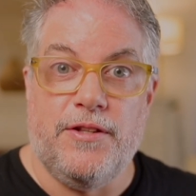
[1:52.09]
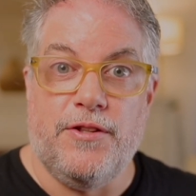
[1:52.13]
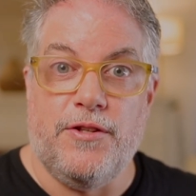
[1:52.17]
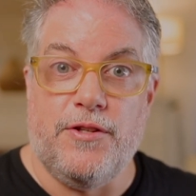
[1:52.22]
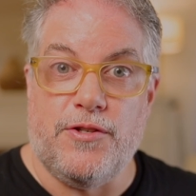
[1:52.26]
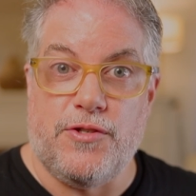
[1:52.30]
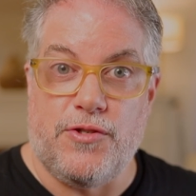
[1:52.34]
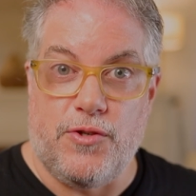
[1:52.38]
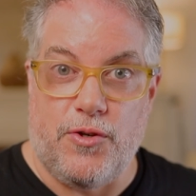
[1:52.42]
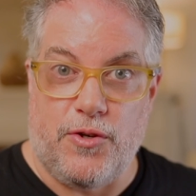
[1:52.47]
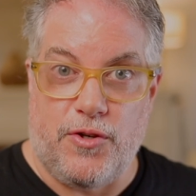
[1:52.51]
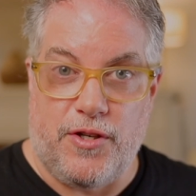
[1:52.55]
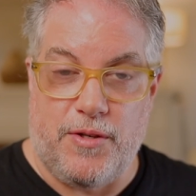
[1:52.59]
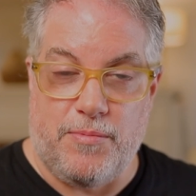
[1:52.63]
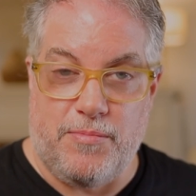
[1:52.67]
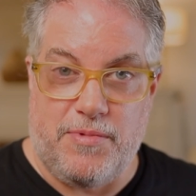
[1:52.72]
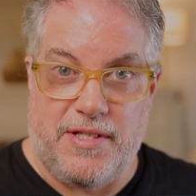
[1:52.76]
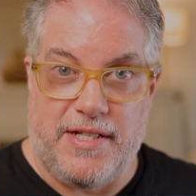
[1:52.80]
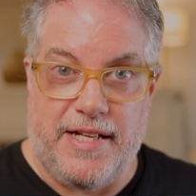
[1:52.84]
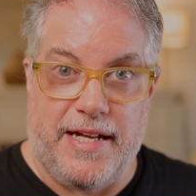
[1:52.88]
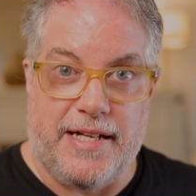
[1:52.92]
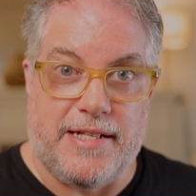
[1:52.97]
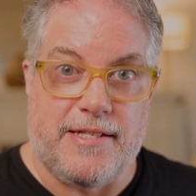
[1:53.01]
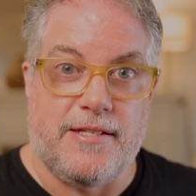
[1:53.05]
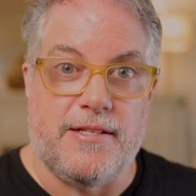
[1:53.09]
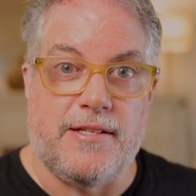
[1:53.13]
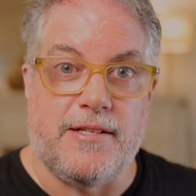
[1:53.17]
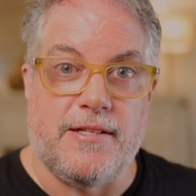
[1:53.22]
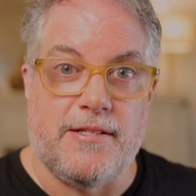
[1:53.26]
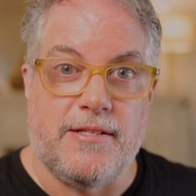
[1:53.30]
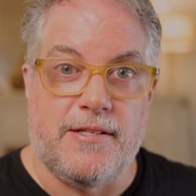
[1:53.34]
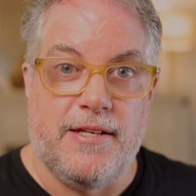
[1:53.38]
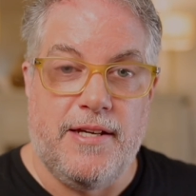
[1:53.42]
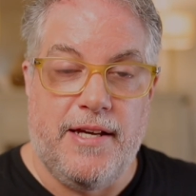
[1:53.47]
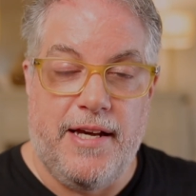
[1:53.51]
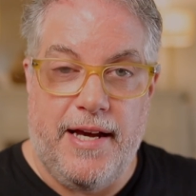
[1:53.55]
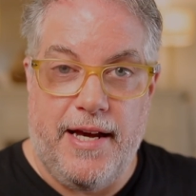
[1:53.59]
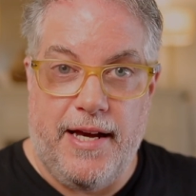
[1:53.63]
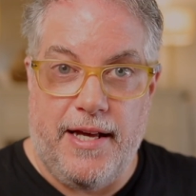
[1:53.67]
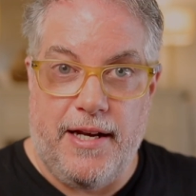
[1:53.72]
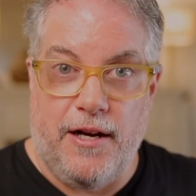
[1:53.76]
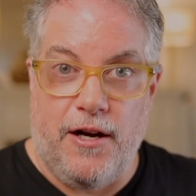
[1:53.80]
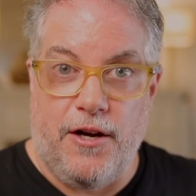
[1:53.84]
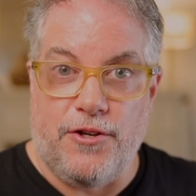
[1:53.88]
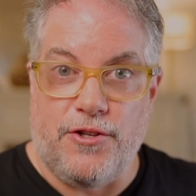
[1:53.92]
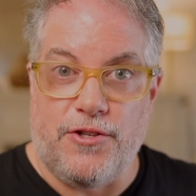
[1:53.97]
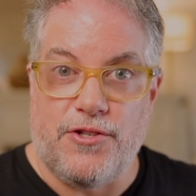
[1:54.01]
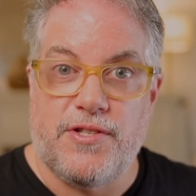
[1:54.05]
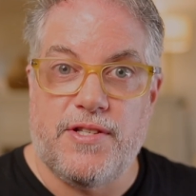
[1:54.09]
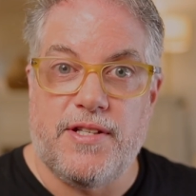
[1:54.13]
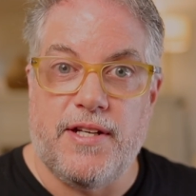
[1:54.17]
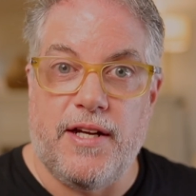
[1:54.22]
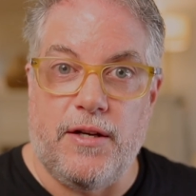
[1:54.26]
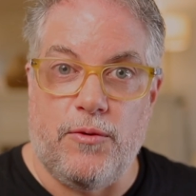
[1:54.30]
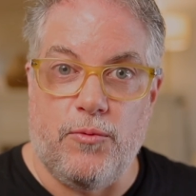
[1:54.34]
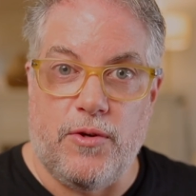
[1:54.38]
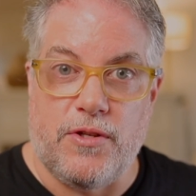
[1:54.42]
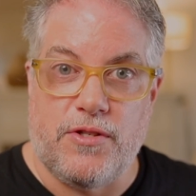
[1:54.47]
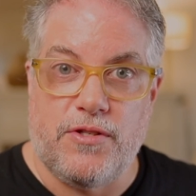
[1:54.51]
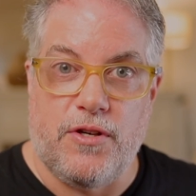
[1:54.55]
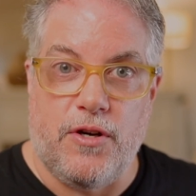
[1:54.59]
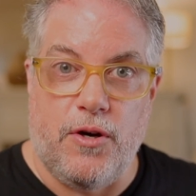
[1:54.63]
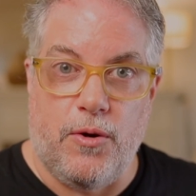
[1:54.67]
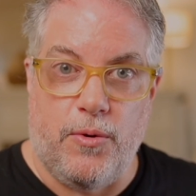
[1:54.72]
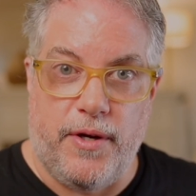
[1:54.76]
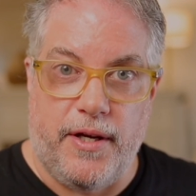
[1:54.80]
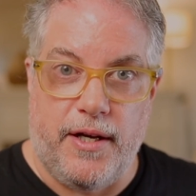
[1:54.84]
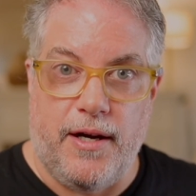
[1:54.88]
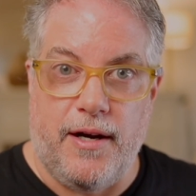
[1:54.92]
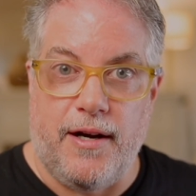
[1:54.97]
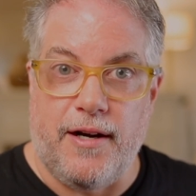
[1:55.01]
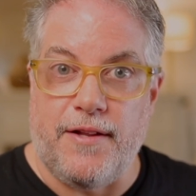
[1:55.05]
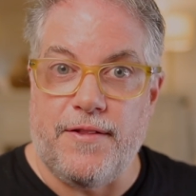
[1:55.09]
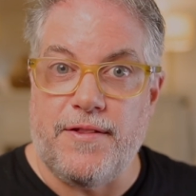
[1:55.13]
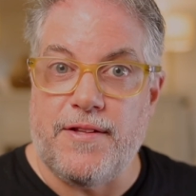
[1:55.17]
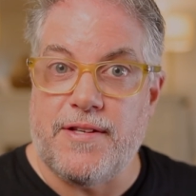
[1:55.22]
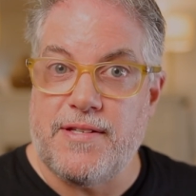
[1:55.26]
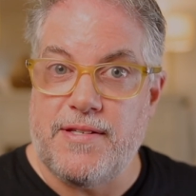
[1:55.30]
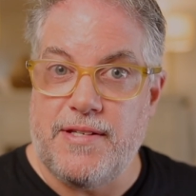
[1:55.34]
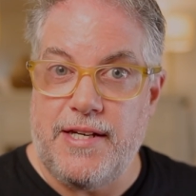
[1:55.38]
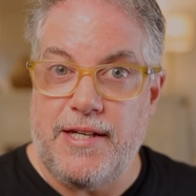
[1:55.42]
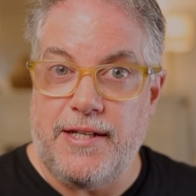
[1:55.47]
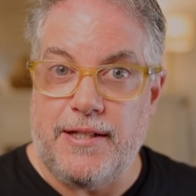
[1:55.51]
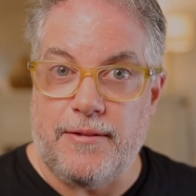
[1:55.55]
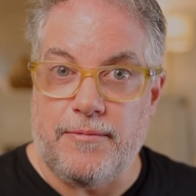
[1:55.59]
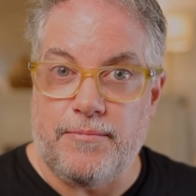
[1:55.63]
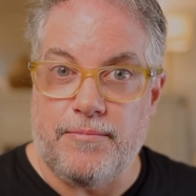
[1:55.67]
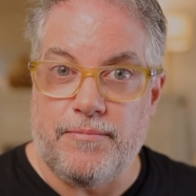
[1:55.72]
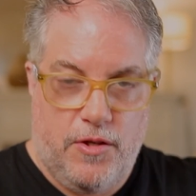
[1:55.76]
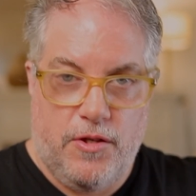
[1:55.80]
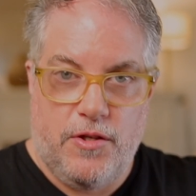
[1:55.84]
the circumstances and understand what's going on in the scene.